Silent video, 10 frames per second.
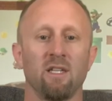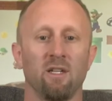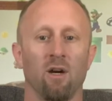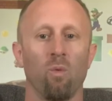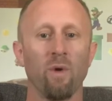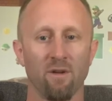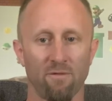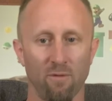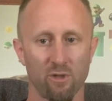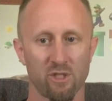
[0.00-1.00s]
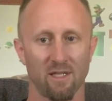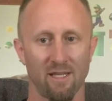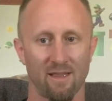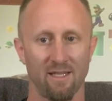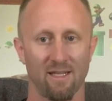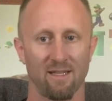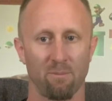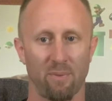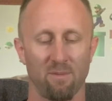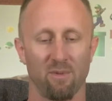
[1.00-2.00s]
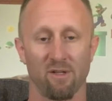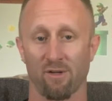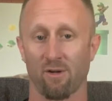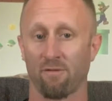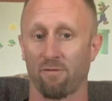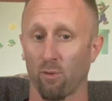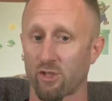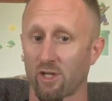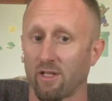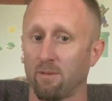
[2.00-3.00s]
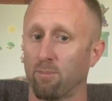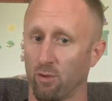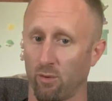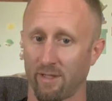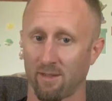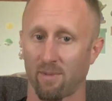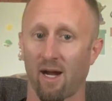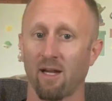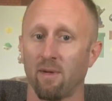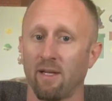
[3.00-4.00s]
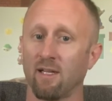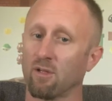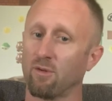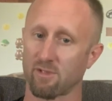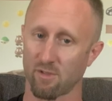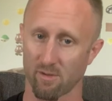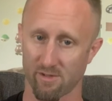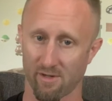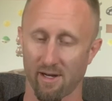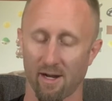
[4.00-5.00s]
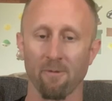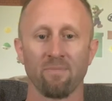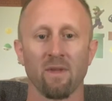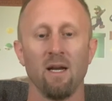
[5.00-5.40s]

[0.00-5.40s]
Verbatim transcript: you know, we unfortunately think that bedbugs are unfortunately brewing behind many closed doors right now.